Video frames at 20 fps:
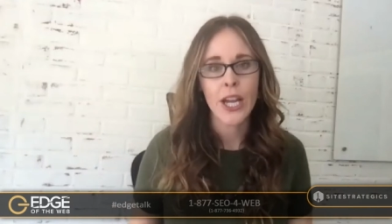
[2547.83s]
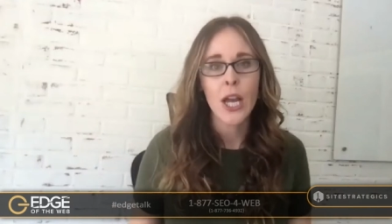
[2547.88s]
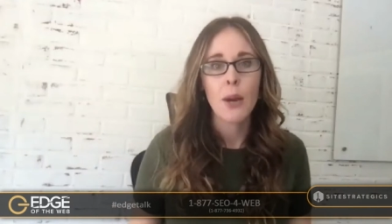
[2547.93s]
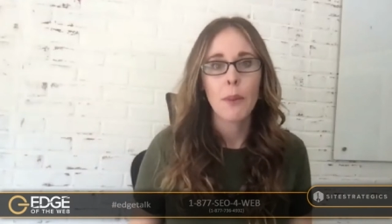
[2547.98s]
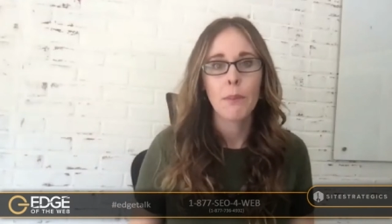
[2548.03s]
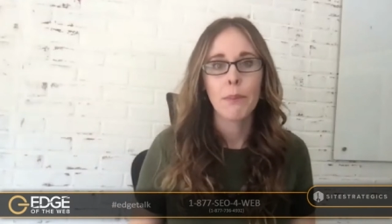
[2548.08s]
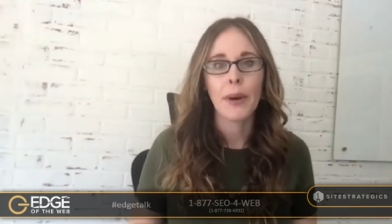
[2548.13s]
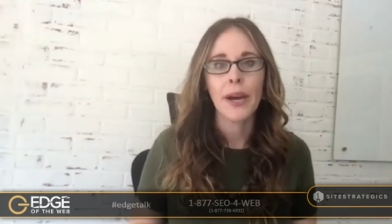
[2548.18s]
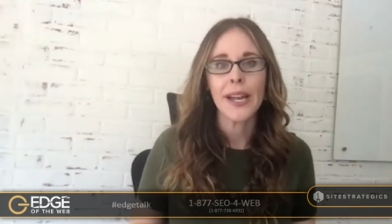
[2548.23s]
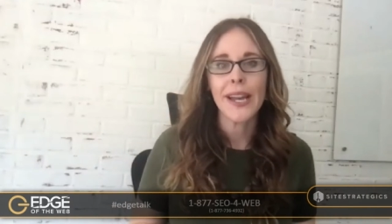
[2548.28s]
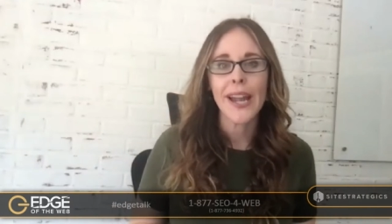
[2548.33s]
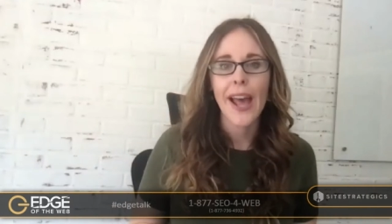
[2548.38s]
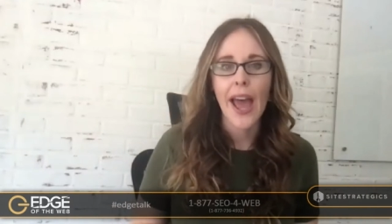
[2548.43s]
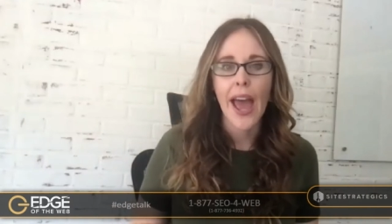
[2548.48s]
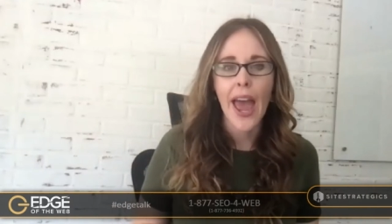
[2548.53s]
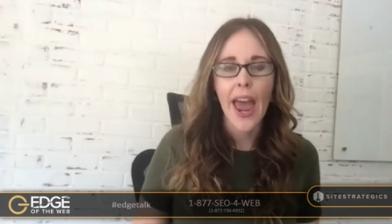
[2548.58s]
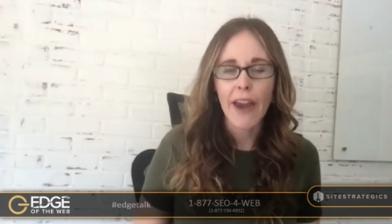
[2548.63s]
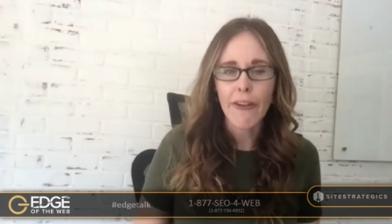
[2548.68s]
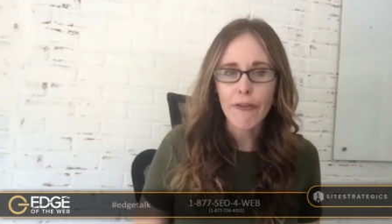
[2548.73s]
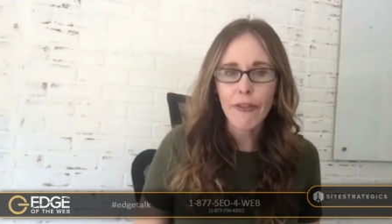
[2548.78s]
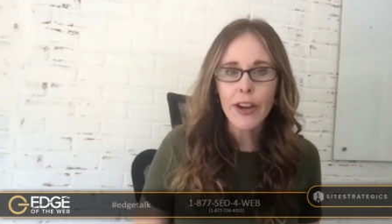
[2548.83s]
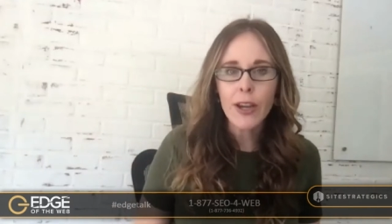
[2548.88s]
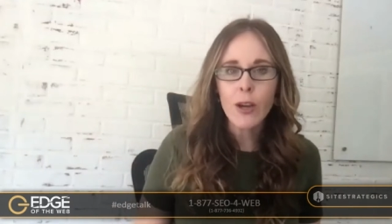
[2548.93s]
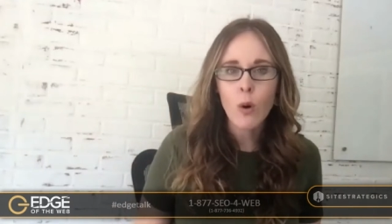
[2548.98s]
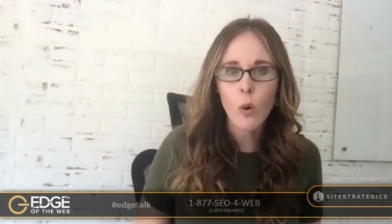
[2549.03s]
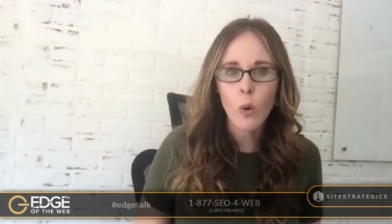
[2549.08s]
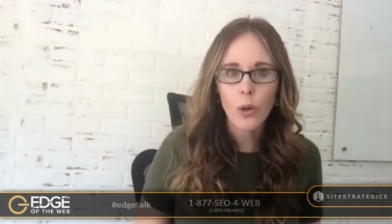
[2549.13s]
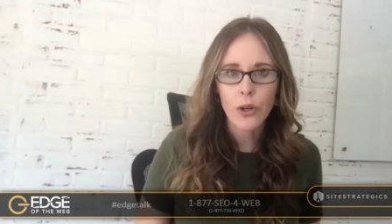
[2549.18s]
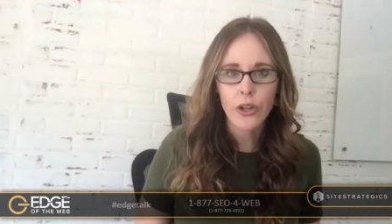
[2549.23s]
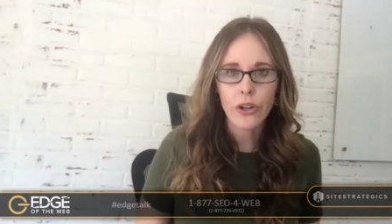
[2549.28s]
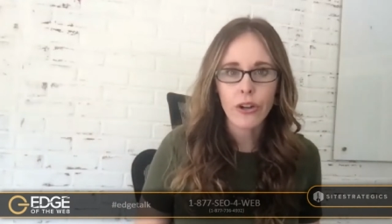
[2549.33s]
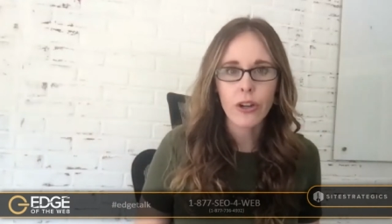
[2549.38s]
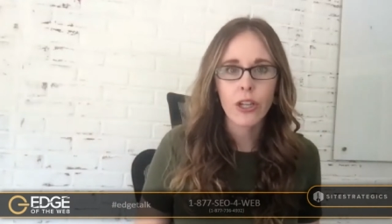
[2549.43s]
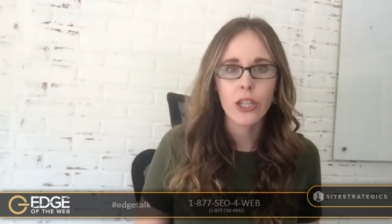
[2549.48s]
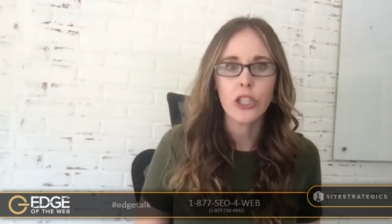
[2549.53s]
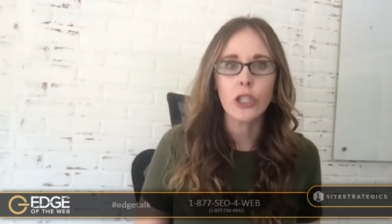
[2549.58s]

Mm-hmm. But every quarter,